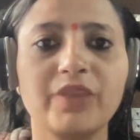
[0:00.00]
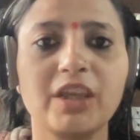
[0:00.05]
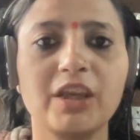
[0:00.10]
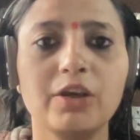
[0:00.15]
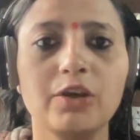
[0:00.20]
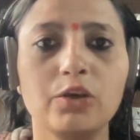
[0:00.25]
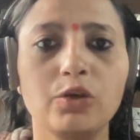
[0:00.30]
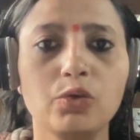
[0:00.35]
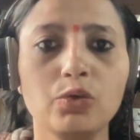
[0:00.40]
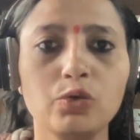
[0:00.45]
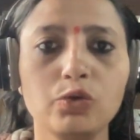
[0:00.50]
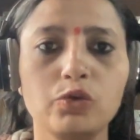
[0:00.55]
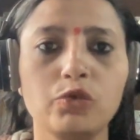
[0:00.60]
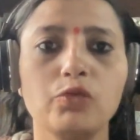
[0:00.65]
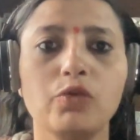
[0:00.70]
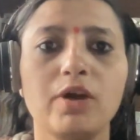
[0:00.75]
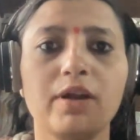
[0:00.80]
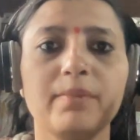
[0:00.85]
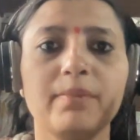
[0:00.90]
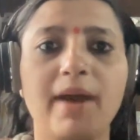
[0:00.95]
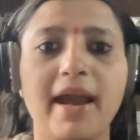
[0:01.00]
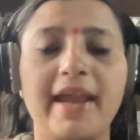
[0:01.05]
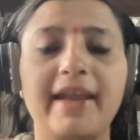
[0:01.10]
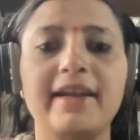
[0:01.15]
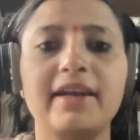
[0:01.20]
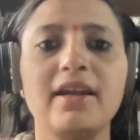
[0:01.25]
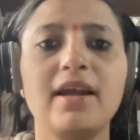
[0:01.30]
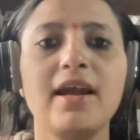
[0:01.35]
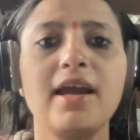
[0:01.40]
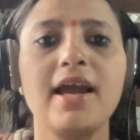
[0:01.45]
use your
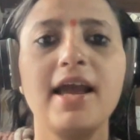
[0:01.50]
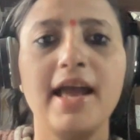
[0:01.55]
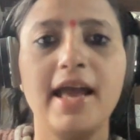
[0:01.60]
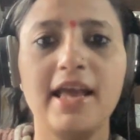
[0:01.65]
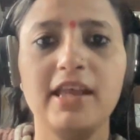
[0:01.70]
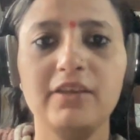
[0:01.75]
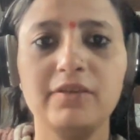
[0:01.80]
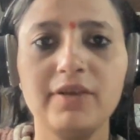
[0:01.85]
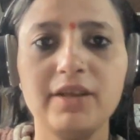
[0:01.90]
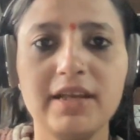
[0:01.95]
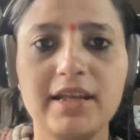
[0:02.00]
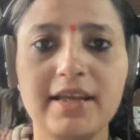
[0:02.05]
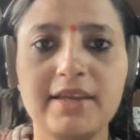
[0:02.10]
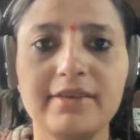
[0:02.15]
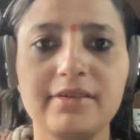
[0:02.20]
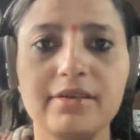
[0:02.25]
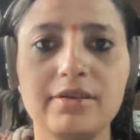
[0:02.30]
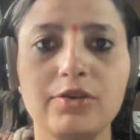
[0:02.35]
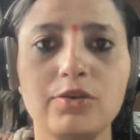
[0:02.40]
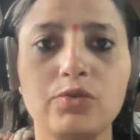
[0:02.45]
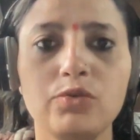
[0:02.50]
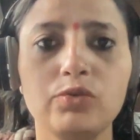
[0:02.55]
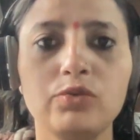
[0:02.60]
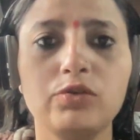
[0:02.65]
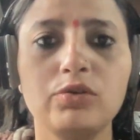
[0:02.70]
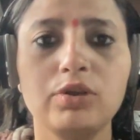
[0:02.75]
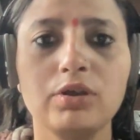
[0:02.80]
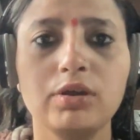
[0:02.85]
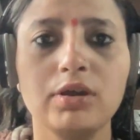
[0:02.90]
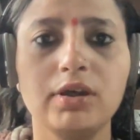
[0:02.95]
mind as well as
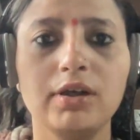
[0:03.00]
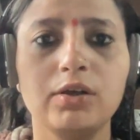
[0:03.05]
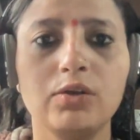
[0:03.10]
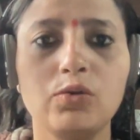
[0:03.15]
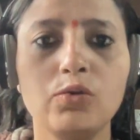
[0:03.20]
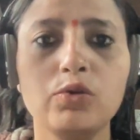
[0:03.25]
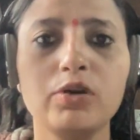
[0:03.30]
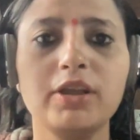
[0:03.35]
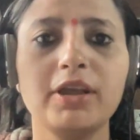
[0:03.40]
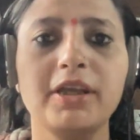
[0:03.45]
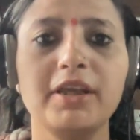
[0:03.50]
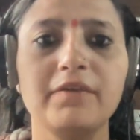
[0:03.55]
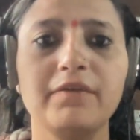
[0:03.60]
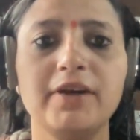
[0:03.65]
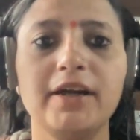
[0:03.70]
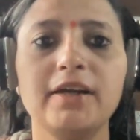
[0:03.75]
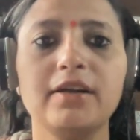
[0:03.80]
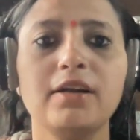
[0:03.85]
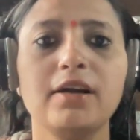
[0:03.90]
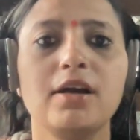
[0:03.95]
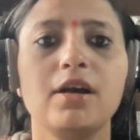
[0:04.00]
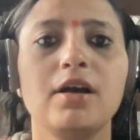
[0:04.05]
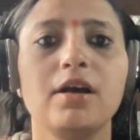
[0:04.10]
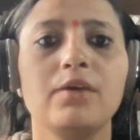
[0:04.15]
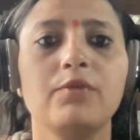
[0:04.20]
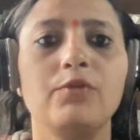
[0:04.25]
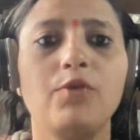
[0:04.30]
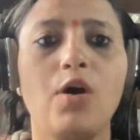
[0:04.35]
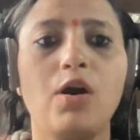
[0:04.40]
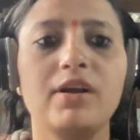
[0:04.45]
use a good keyword
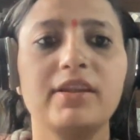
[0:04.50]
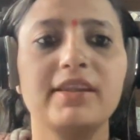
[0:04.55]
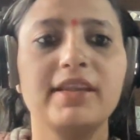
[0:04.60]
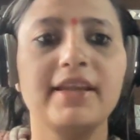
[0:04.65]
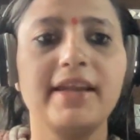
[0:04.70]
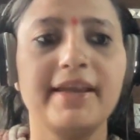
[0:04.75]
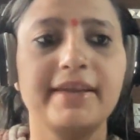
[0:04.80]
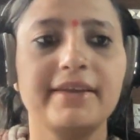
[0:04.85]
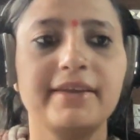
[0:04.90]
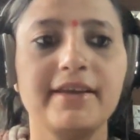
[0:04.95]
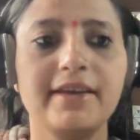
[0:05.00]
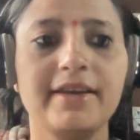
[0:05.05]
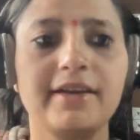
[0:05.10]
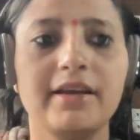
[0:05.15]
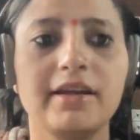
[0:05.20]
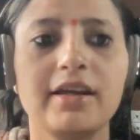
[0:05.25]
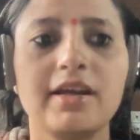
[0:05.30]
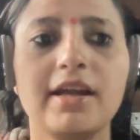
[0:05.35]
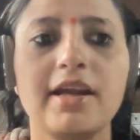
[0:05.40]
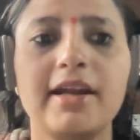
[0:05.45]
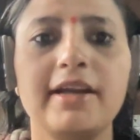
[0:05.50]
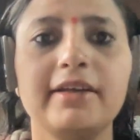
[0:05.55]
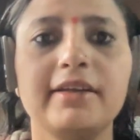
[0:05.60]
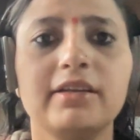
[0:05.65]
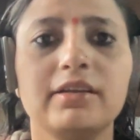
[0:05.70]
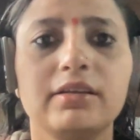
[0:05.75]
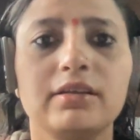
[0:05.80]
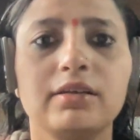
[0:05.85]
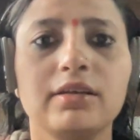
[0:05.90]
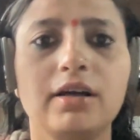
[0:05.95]
for the ranking. And
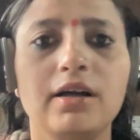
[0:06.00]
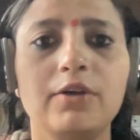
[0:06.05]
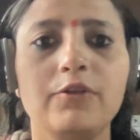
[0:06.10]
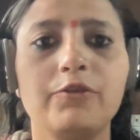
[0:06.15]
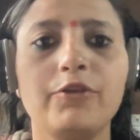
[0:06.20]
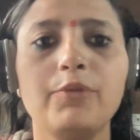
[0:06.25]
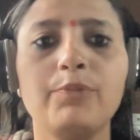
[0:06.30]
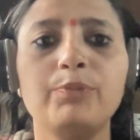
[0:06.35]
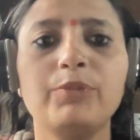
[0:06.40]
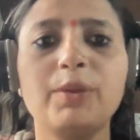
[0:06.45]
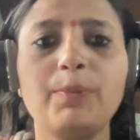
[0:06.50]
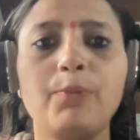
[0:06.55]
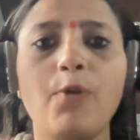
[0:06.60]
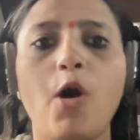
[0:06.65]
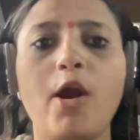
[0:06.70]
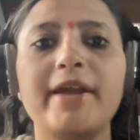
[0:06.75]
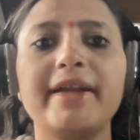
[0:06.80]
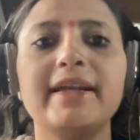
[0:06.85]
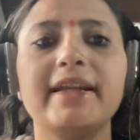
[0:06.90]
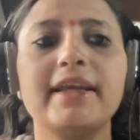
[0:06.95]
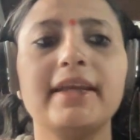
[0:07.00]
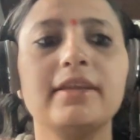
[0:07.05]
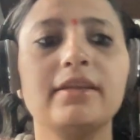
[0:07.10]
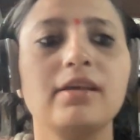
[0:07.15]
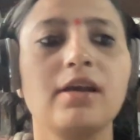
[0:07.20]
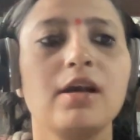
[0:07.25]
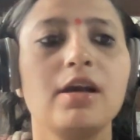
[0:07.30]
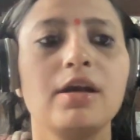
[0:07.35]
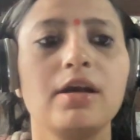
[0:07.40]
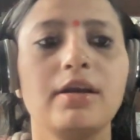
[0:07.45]
fifth point is
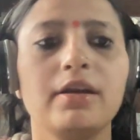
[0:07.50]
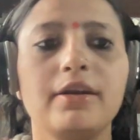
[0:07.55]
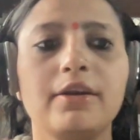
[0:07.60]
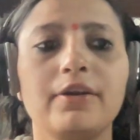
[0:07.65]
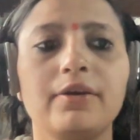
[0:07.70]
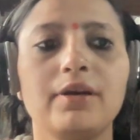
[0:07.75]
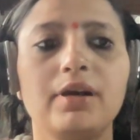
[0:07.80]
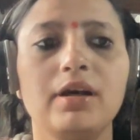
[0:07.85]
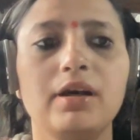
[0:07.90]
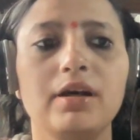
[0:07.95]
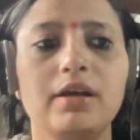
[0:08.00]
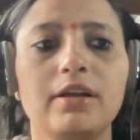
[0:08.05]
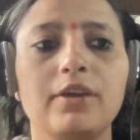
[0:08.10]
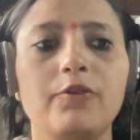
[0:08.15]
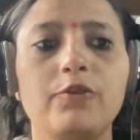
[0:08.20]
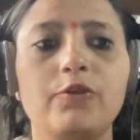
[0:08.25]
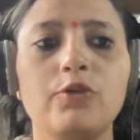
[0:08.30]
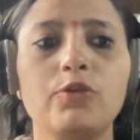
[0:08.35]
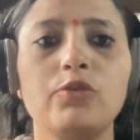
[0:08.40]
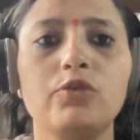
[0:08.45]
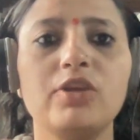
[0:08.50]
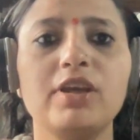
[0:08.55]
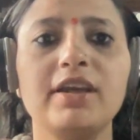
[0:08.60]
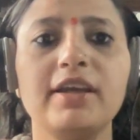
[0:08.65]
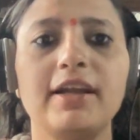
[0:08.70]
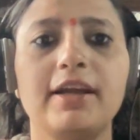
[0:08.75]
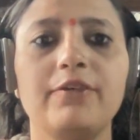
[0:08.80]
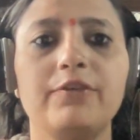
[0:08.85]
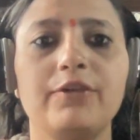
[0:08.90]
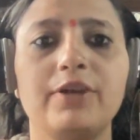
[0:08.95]
refusing
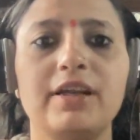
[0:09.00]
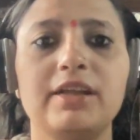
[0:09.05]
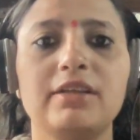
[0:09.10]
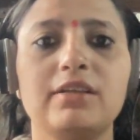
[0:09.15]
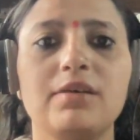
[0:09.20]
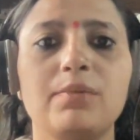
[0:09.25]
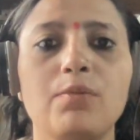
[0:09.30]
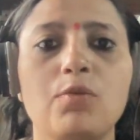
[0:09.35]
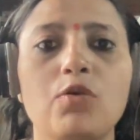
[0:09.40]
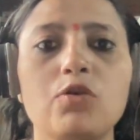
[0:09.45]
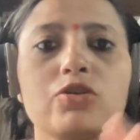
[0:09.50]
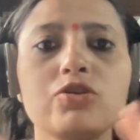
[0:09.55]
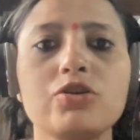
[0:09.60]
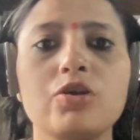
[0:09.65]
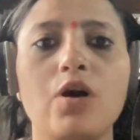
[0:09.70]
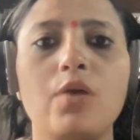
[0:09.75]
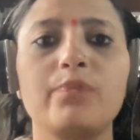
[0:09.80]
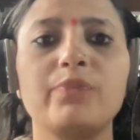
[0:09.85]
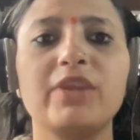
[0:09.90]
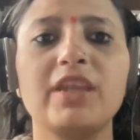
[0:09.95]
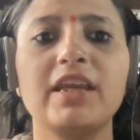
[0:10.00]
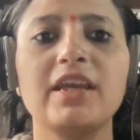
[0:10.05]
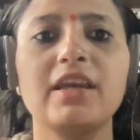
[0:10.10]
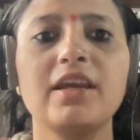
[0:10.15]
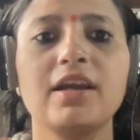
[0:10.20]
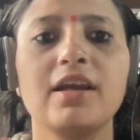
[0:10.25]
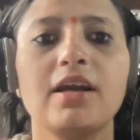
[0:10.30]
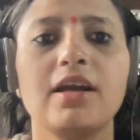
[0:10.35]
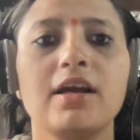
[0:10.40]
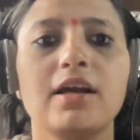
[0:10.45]
referrals. Most of the
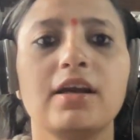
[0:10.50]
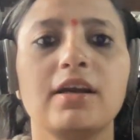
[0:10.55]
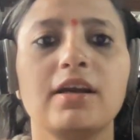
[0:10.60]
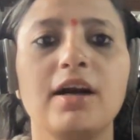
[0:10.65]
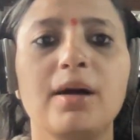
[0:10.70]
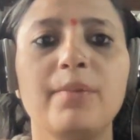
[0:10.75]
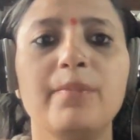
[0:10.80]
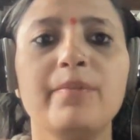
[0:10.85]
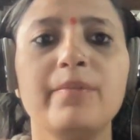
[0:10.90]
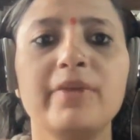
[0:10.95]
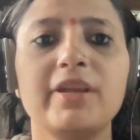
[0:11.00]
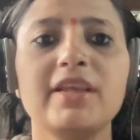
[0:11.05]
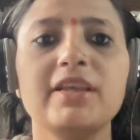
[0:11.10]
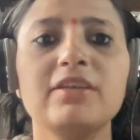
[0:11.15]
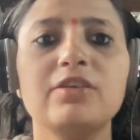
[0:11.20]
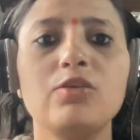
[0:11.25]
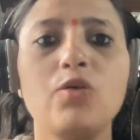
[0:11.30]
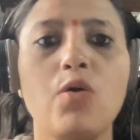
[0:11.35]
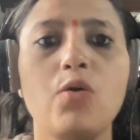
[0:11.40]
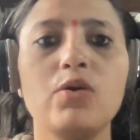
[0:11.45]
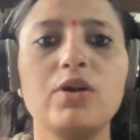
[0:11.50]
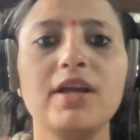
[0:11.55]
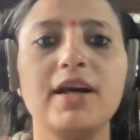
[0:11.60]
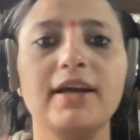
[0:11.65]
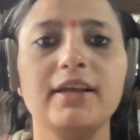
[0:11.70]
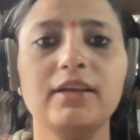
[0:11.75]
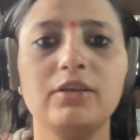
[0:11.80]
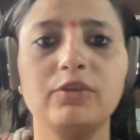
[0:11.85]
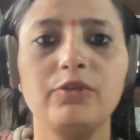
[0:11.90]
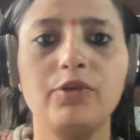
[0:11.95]
companies don't
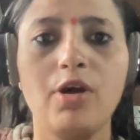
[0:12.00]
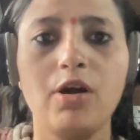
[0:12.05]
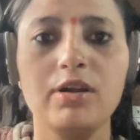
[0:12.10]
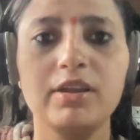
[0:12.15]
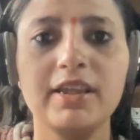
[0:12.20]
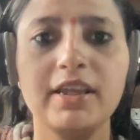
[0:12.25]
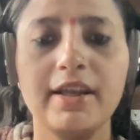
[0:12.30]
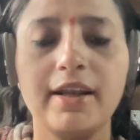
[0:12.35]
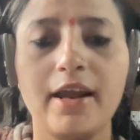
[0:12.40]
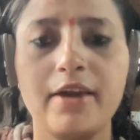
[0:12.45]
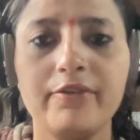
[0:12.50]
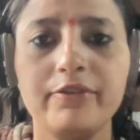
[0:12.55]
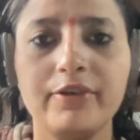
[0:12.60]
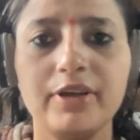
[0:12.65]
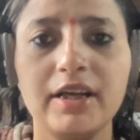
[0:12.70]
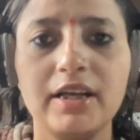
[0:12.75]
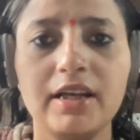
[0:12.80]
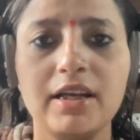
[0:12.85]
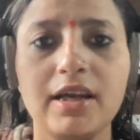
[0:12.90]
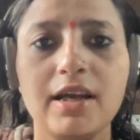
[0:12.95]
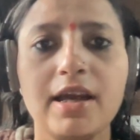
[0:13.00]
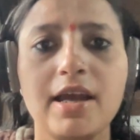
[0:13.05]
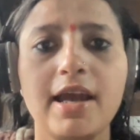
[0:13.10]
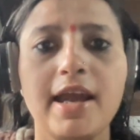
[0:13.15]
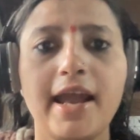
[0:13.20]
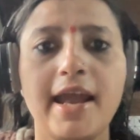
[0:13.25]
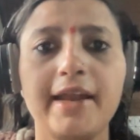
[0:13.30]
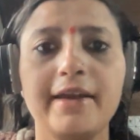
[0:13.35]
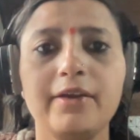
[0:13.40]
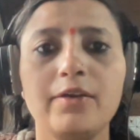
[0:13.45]
ask for the referral
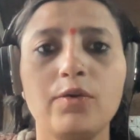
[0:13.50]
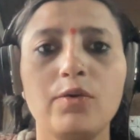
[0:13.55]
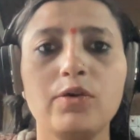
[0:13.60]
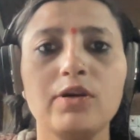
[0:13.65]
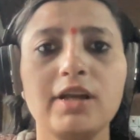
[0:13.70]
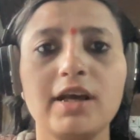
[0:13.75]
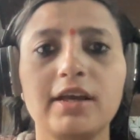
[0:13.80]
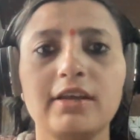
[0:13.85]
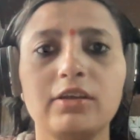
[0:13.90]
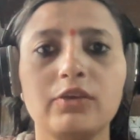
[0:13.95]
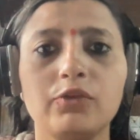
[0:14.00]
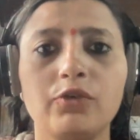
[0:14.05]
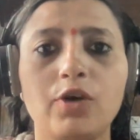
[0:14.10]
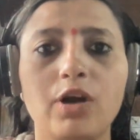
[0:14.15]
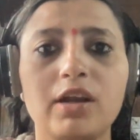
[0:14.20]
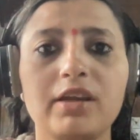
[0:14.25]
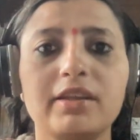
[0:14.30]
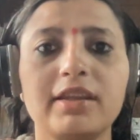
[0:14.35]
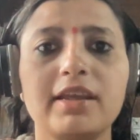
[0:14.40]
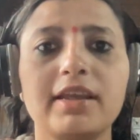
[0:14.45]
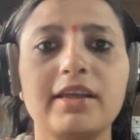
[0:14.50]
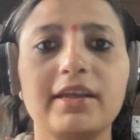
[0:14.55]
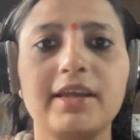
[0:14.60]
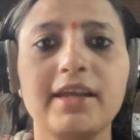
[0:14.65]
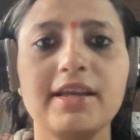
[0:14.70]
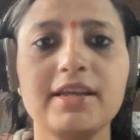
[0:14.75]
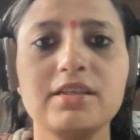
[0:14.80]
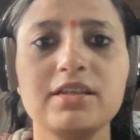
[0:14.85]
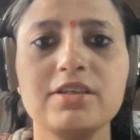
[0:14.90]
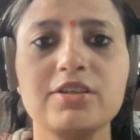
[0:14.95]
and don't ask for the
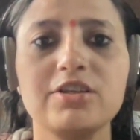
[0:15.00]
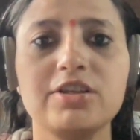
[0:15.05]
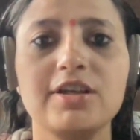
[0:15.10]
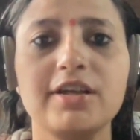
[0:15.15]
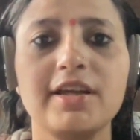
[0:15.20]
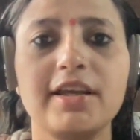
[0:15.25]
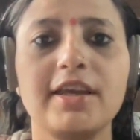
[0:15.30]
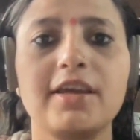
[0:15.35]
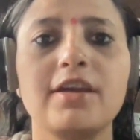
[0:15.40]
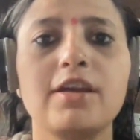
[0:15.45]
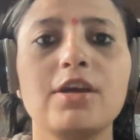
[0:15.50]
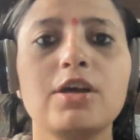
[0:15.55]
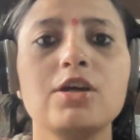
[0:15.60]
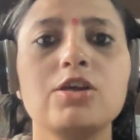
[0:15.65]
case study.